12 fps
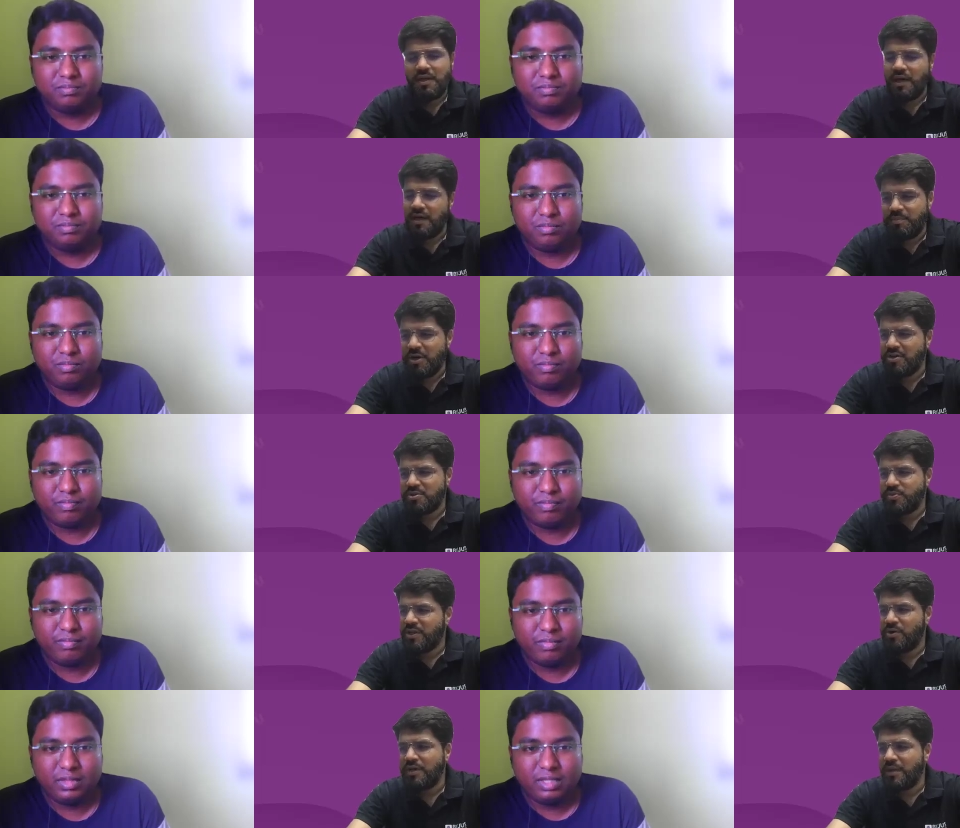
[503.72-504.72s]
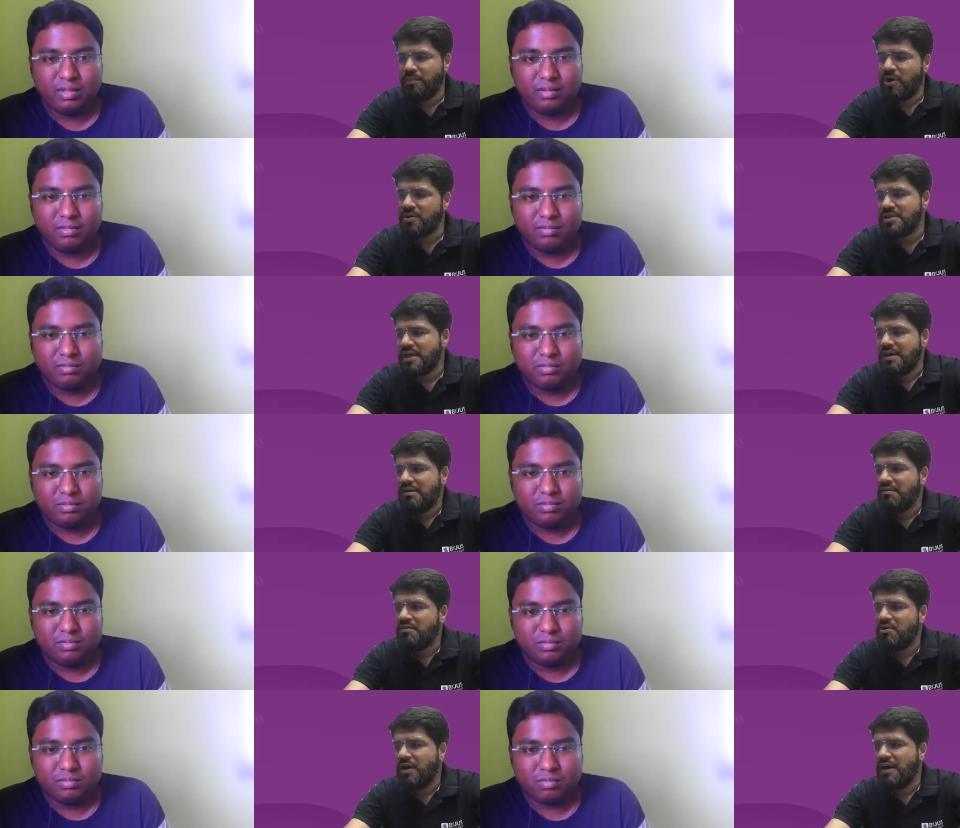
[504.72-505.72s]
Speaker 1: Yeah, because without, because,
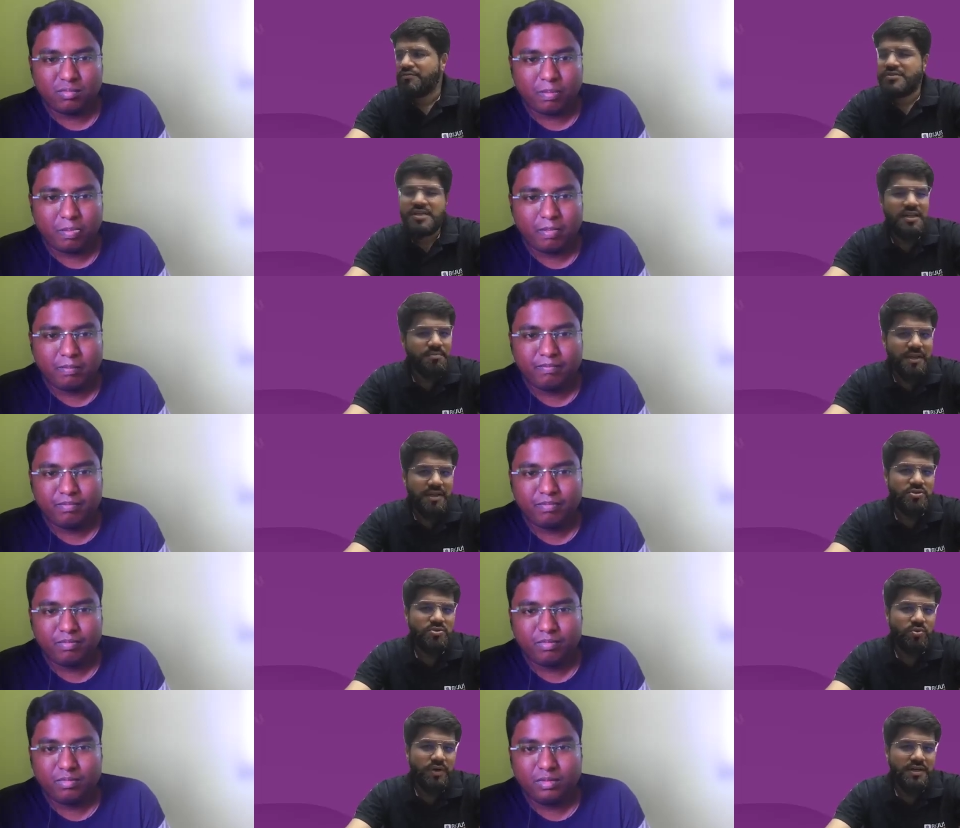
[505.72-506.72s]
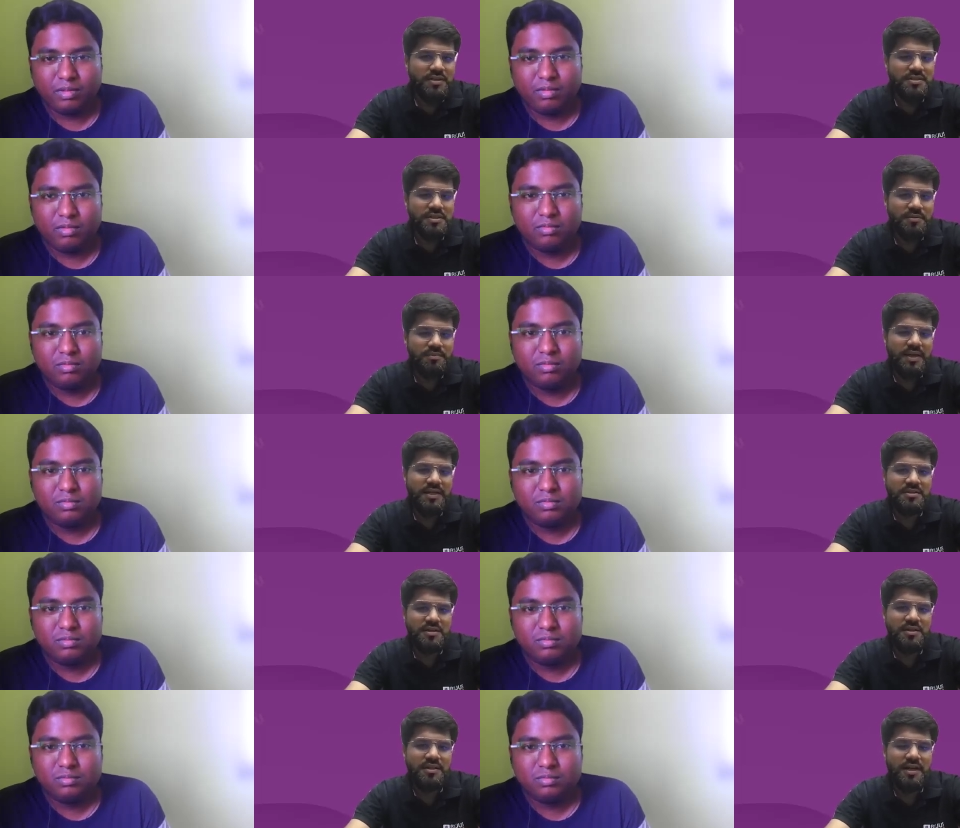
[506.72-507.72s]
you know, I've seen many students in my
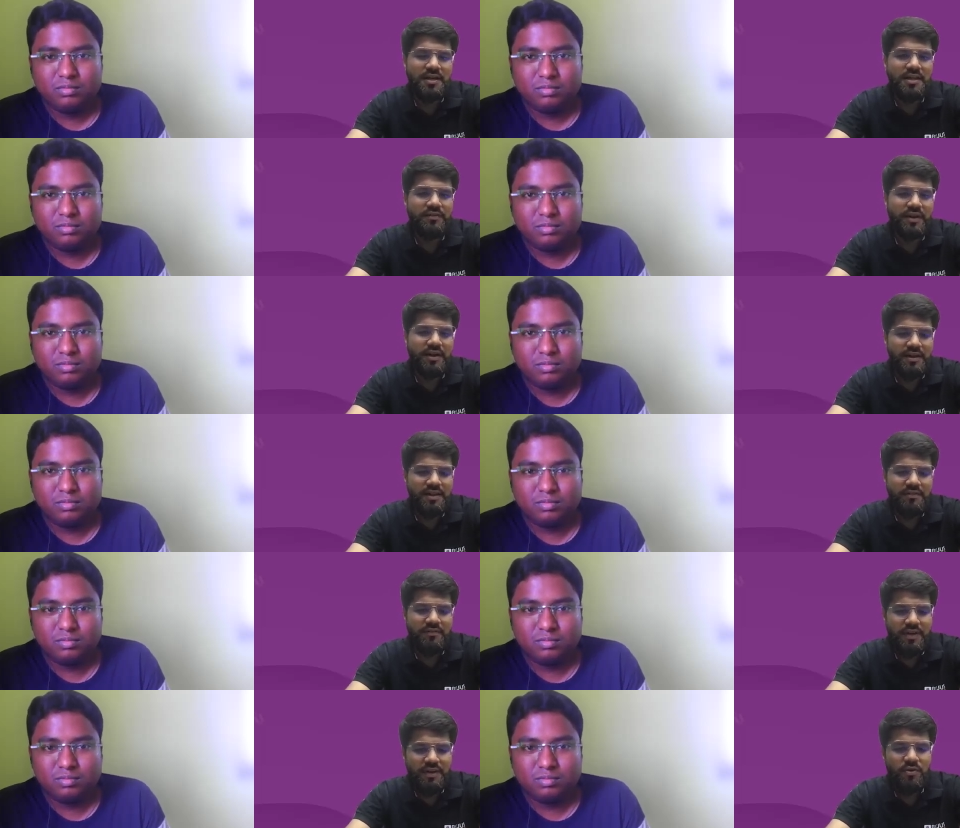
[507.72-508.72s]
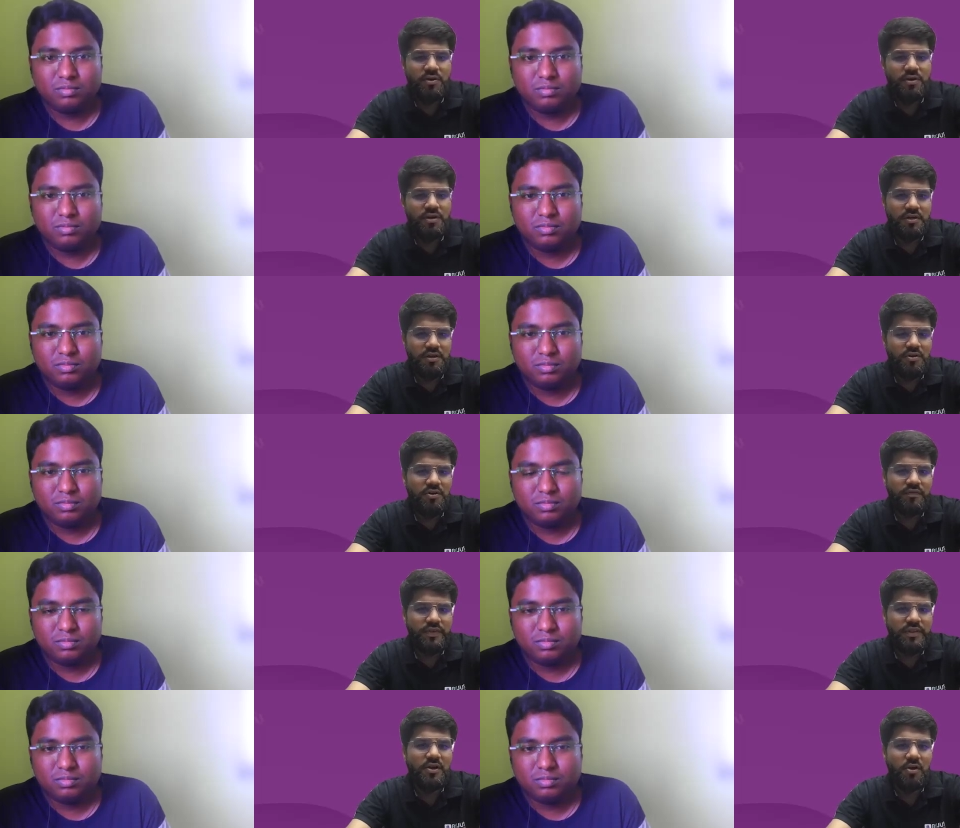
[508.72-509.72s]
journey that they were really very good, uh, you
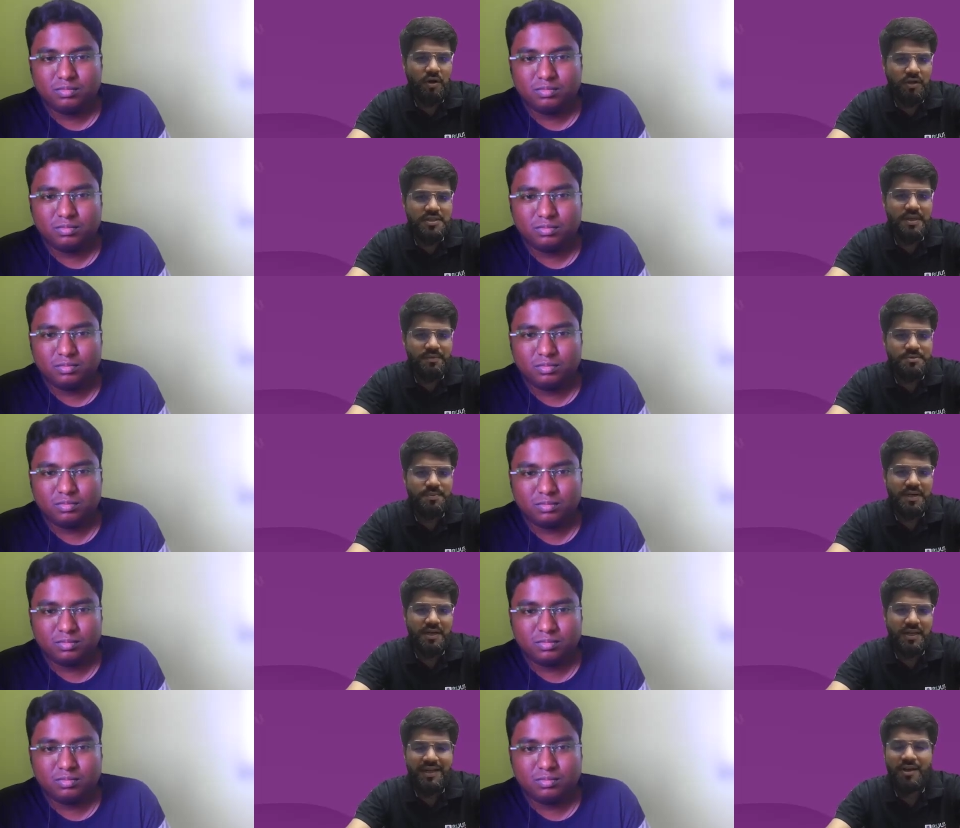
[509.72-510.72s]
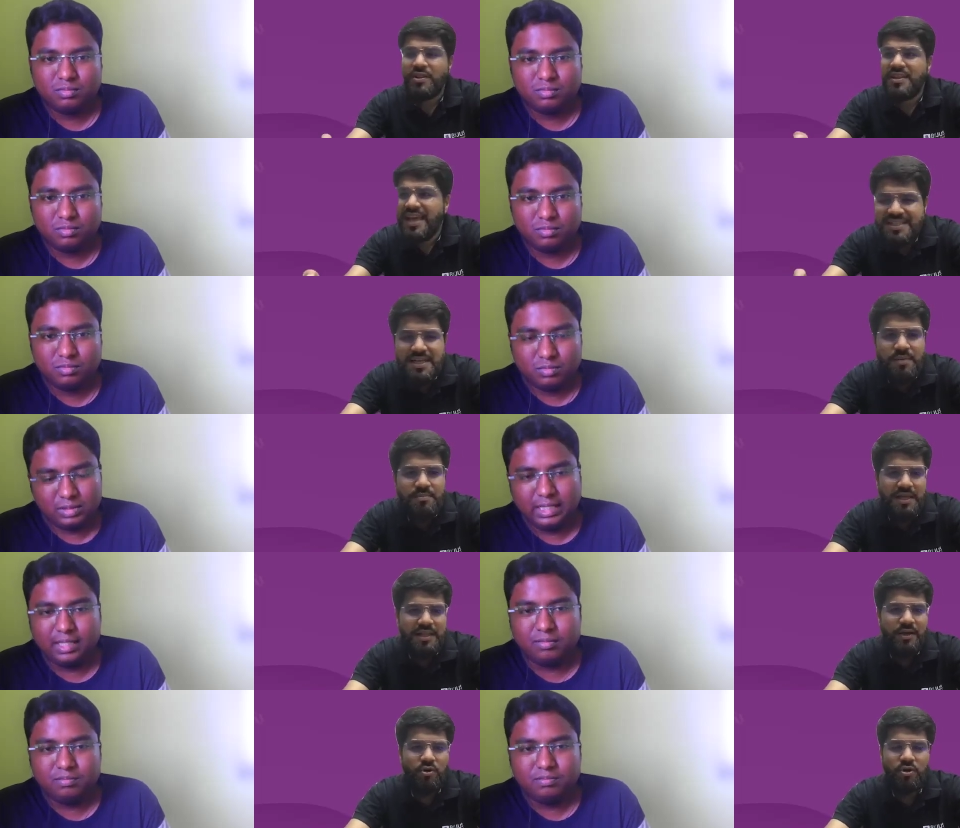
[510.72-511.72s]
know, with the concepts, but on the exam
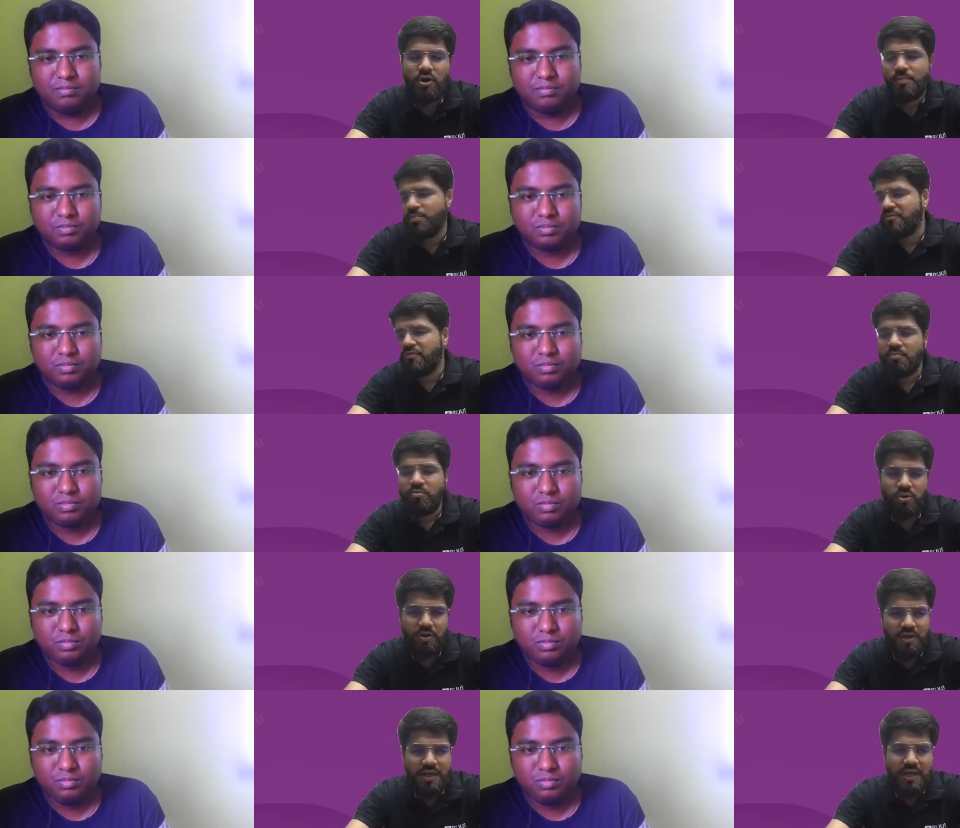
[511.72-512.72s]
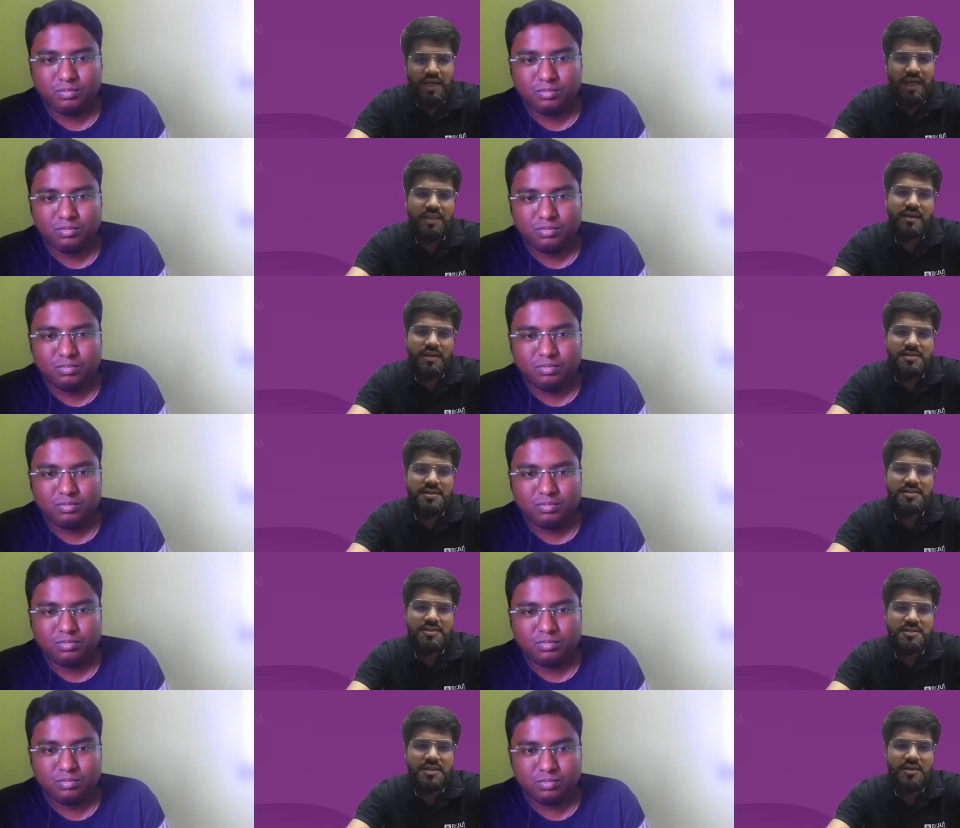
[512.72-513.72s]
day, they could not perform good. And the
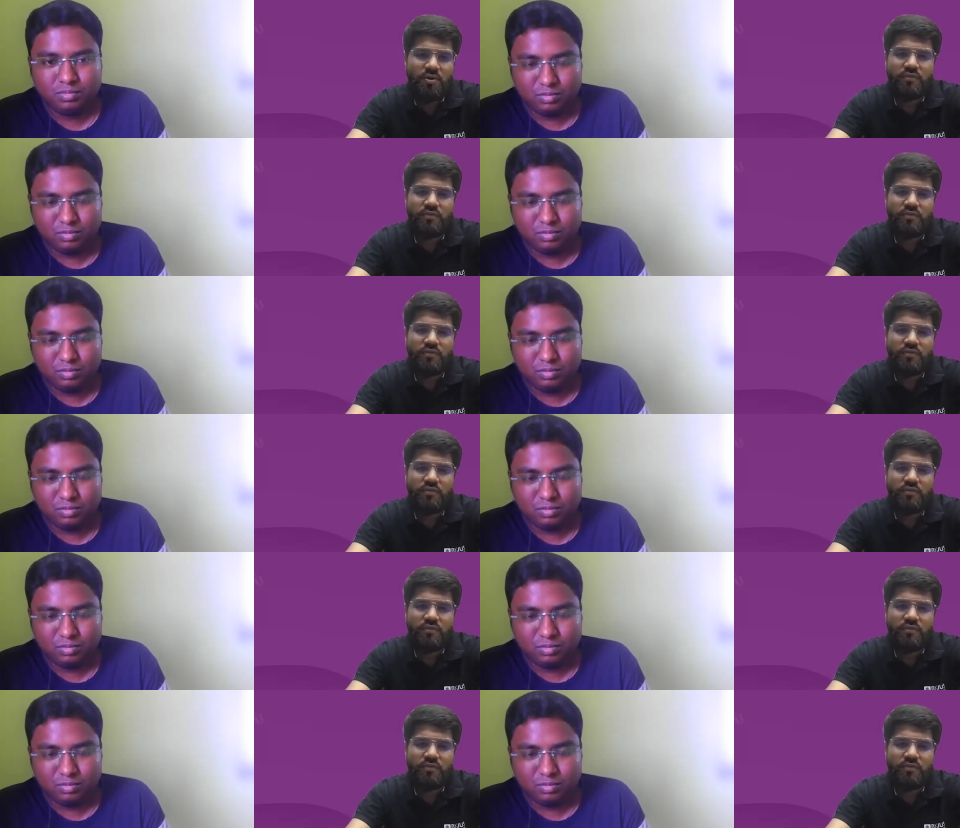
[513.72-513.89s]
reasons is key.